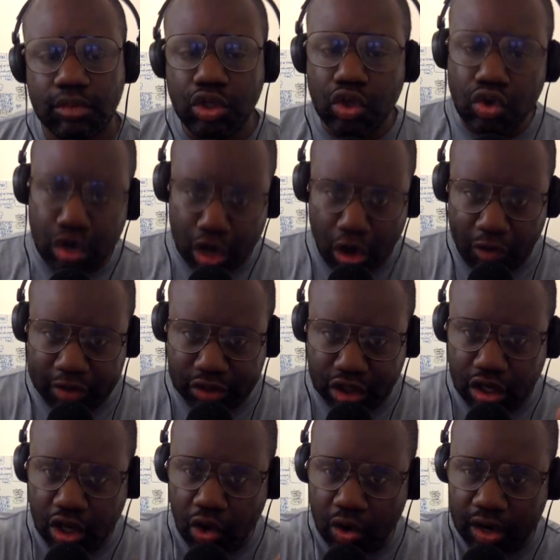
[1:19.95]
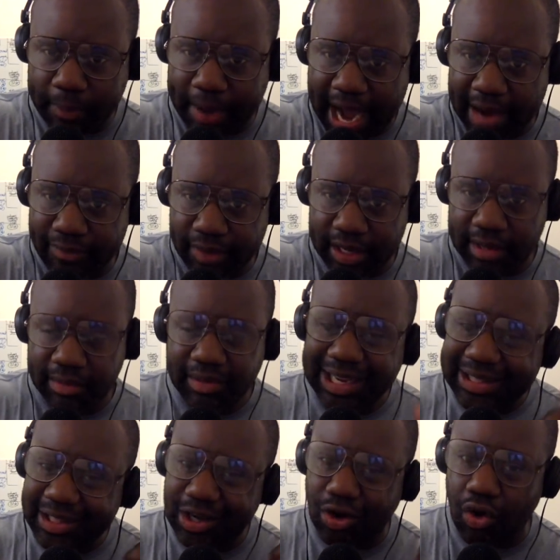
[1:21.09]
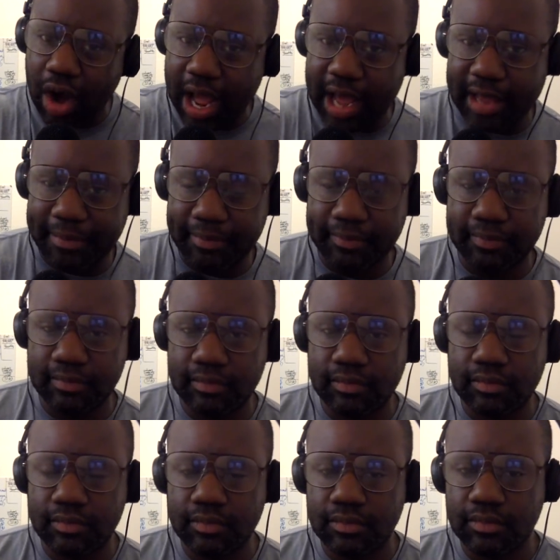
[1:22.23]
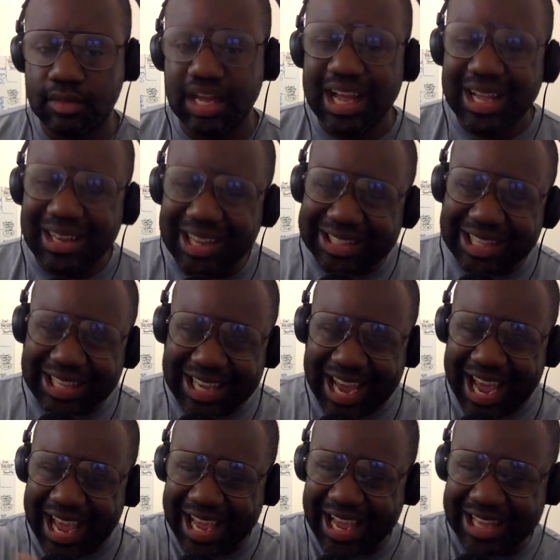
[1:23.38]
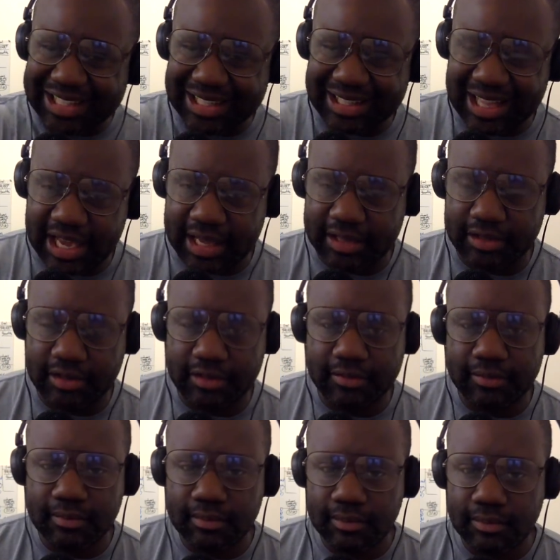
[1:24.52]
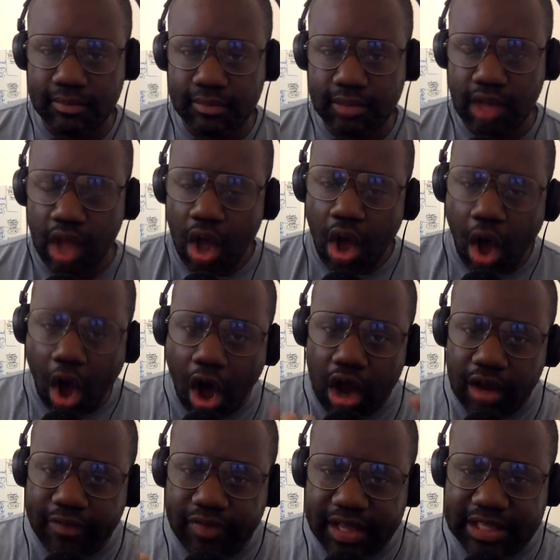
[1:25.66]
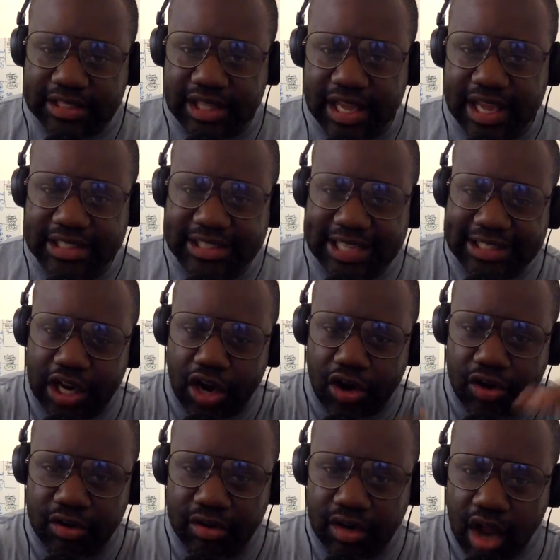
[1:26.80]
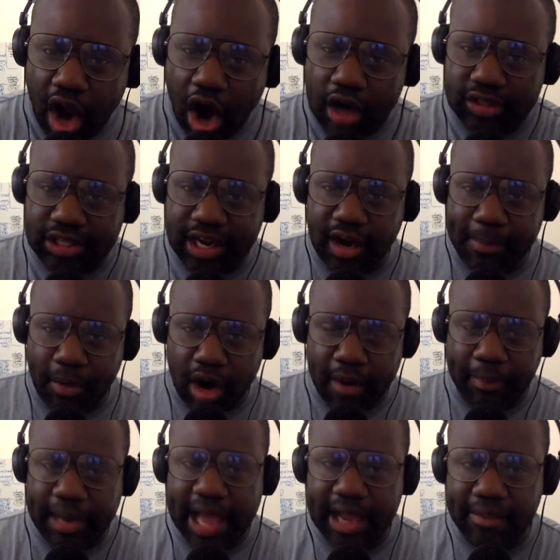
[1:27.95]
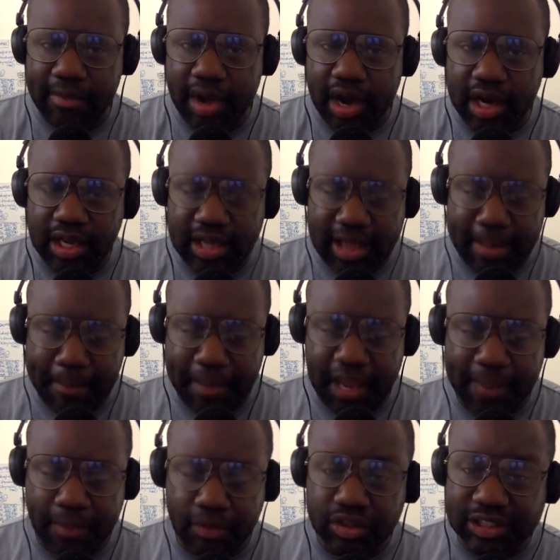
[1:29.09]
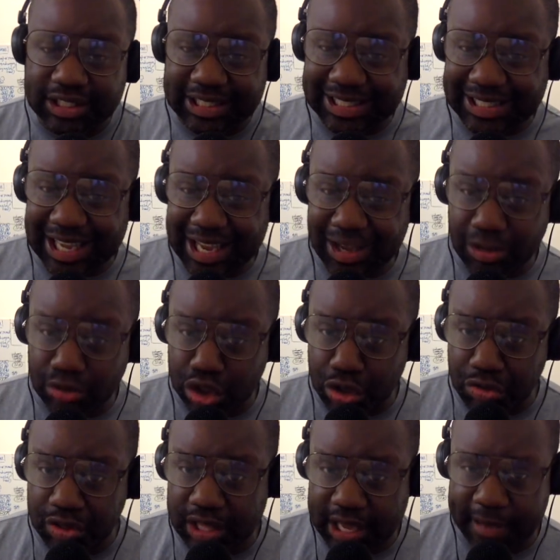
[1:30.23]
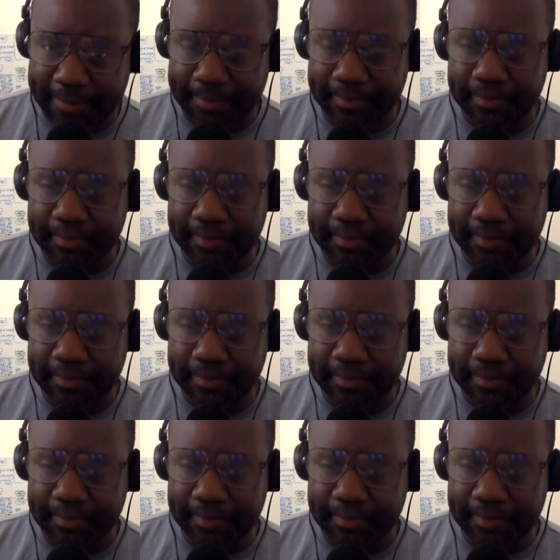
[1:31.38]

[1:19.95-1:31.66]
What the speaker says: You know that you're going to go into poverty. Look at the crime. Look at the gangs and things. All of these things that turn or tear apart Black America, yet people still do them.